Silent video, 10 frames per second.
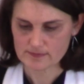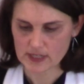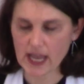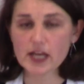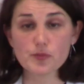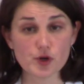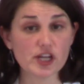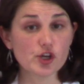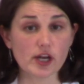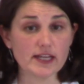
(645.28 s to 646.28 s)
I had a
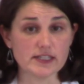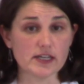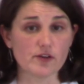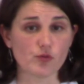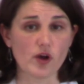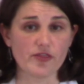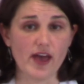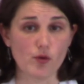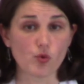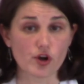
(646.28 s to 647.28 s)
pretty good idea of what
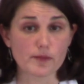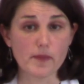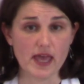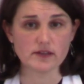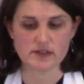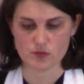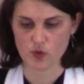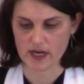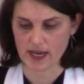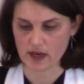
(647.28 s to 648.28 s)
that word meant
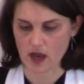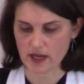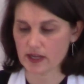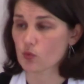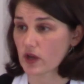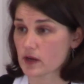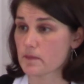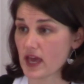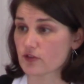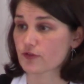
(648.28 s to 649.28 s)
when I got it, what it
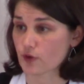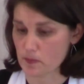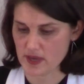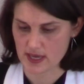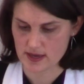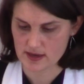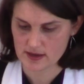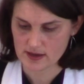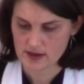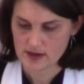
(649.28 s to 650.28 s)
meant for me.
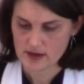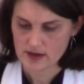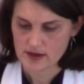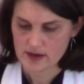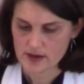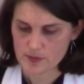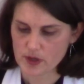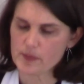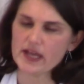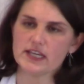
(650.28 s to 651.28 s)

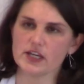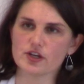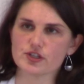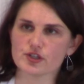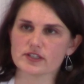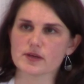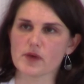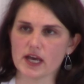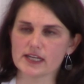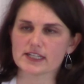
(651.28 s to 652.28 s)
But my year took some
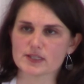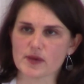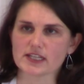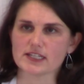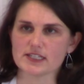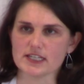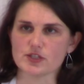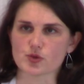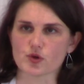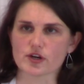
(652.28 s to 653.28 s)
unexpected
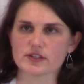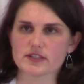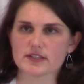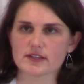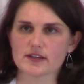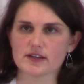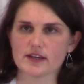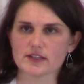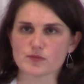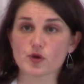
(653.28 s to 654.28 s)
detours,
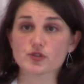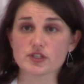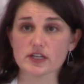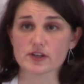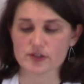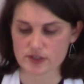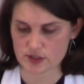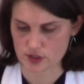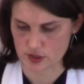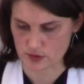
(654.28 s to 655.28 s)
as most years
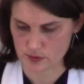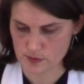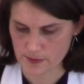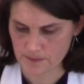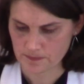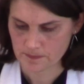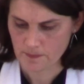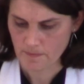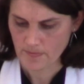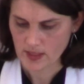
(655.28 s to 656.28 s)
do.
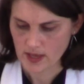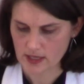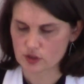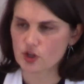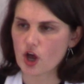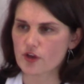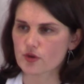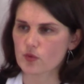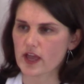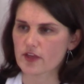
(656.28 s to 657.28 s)
And along the
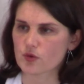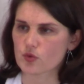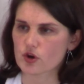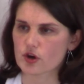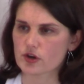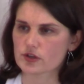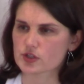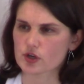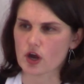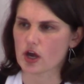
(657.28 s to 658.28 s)
way, the word
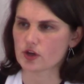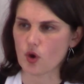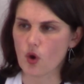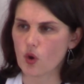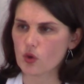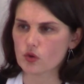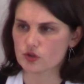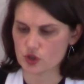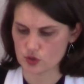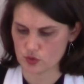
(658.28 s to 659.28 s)
took on a whole
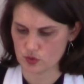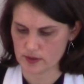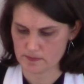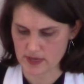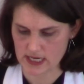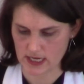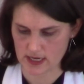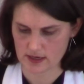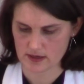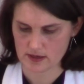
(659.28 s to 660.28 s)
new
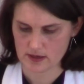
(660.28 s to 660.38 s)
meaning.